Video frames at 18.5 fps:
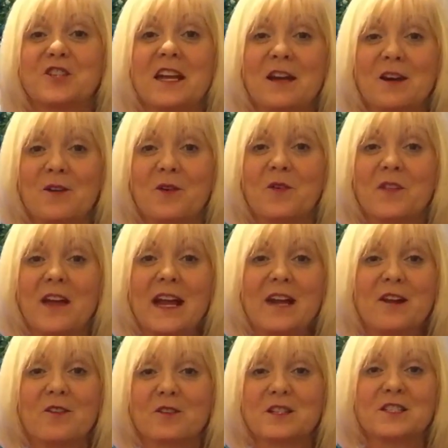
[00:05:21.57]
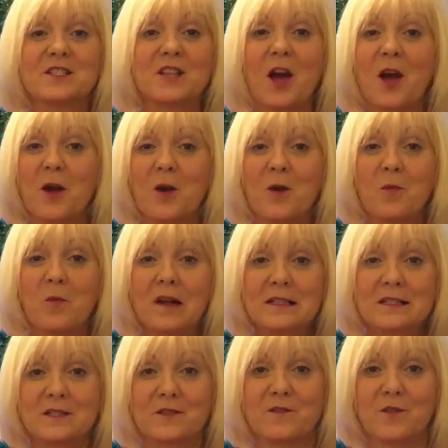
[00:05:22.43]
Jill, they look so
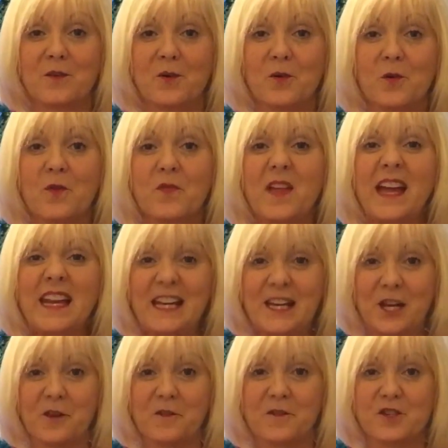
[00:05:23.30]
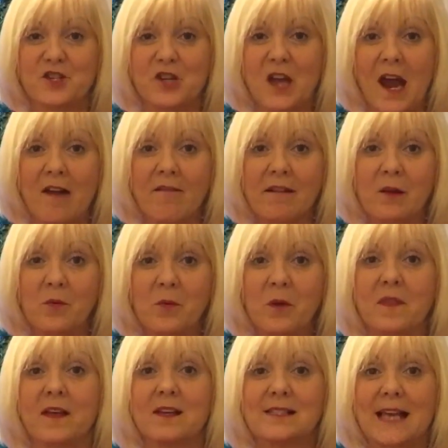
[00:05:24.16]
wonderful. Thank you for sharing
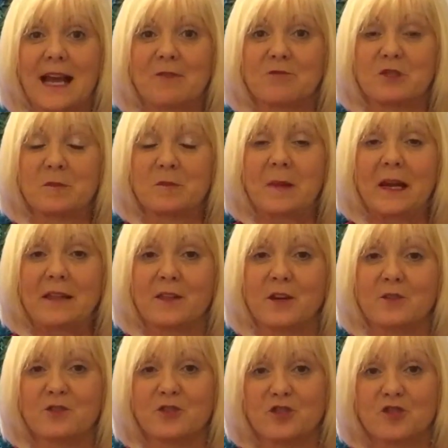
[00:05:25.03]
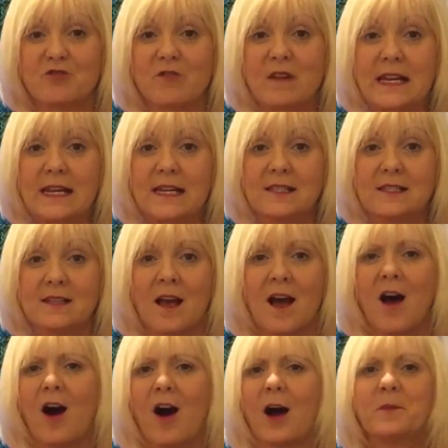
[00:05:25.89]
with us how to make those trees.
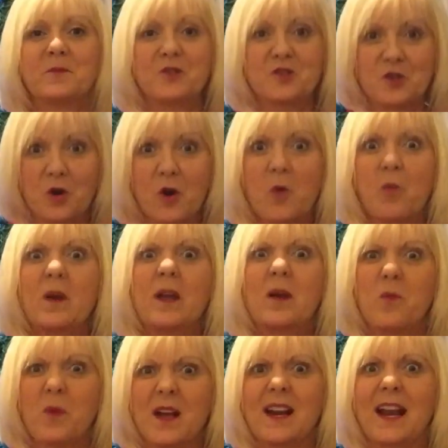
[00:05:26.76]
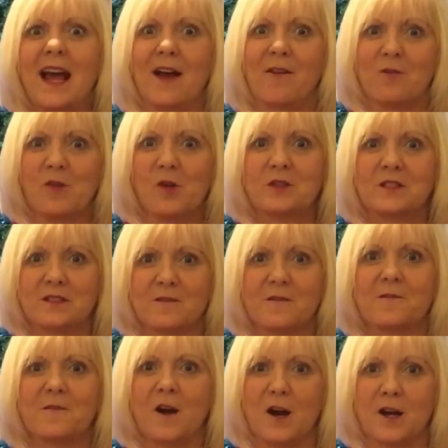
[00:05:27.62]
I'm sure we will have lots
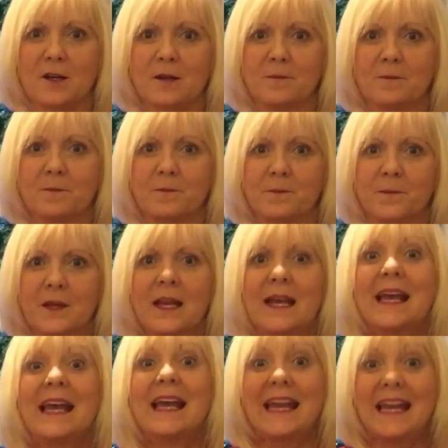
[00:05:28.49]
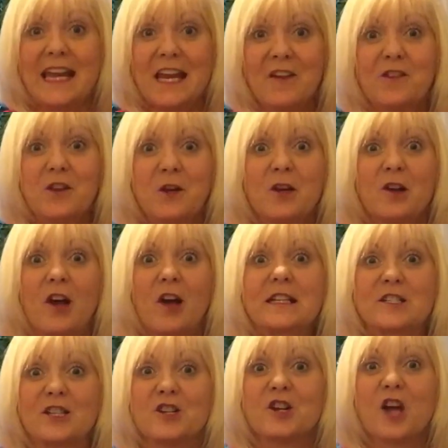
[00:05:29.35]
of fun. If you'd
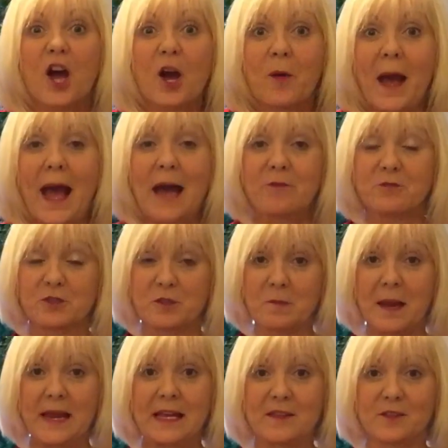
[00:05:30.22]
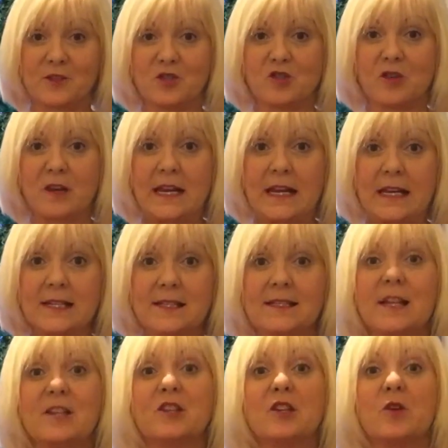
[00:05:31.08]
like to know how to make the
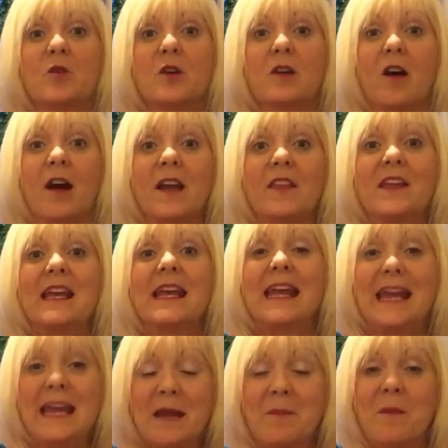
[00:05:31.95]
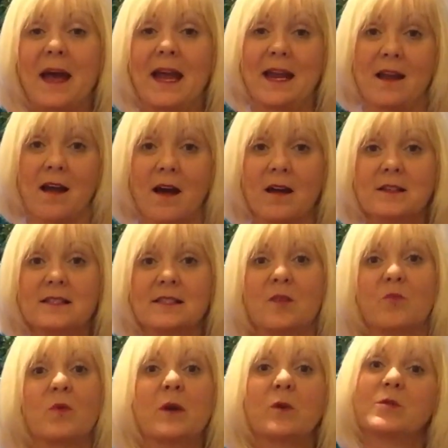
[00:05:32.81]
trees, then you can either email us
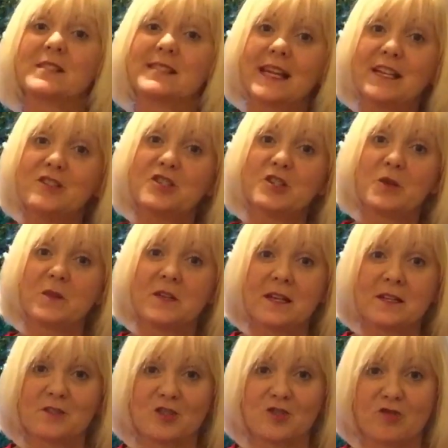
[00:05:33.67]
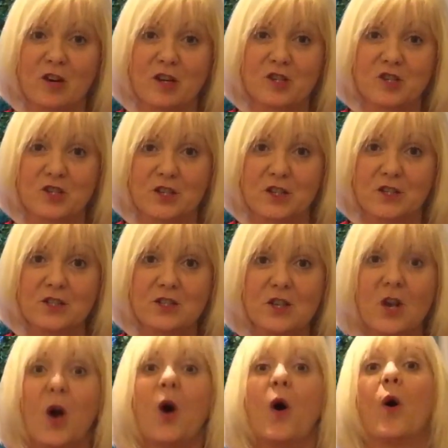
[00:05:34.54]
and we'll send you the
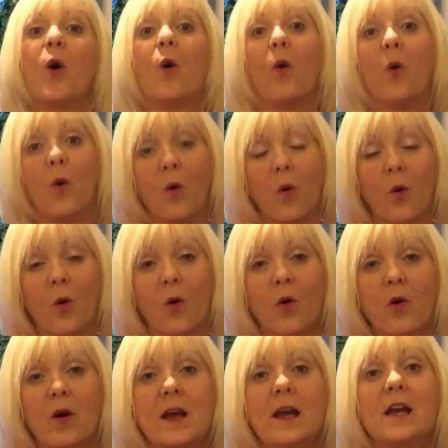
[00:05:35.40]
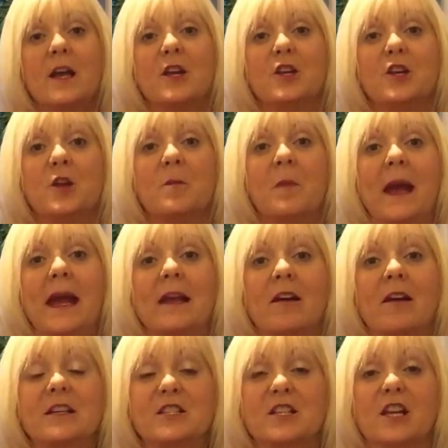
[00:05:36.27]
instructions, or you may
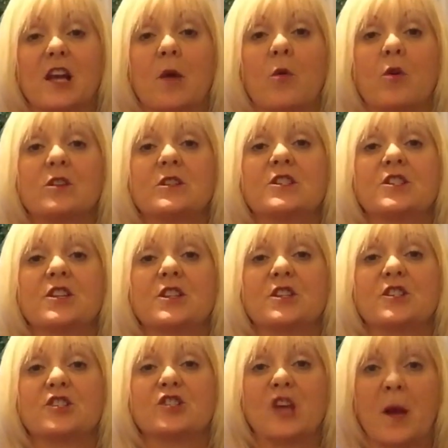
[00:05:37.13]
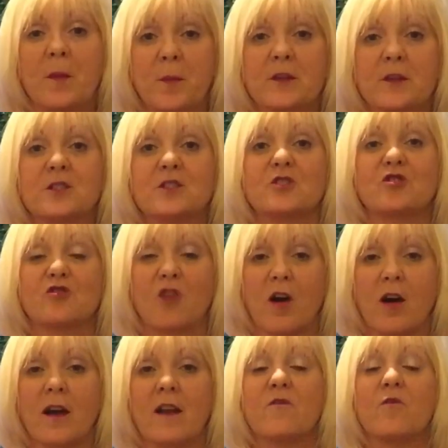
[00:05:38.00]
like to go onto the Shepherd
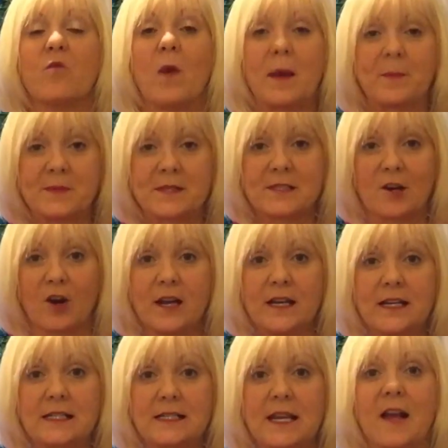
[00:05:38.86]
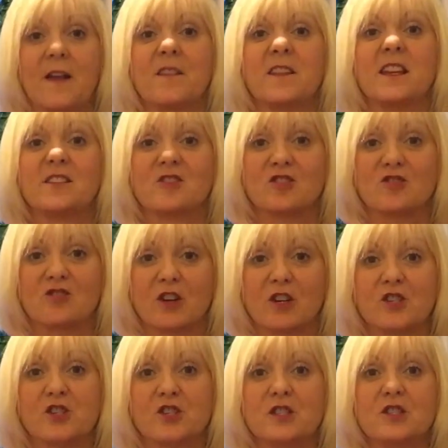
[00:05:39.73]
Drive website and the
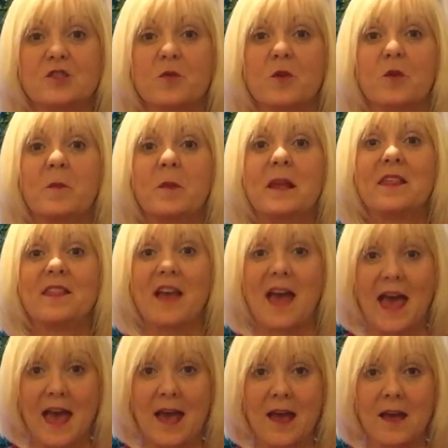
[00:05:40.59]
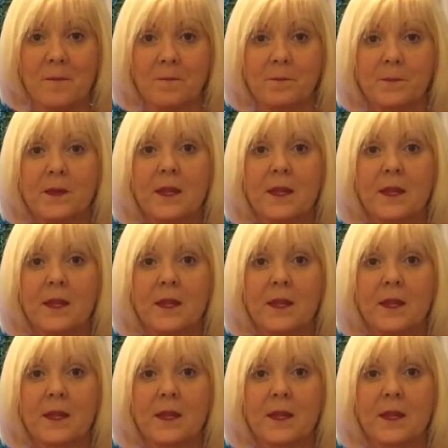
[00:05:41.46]
instructions will be there.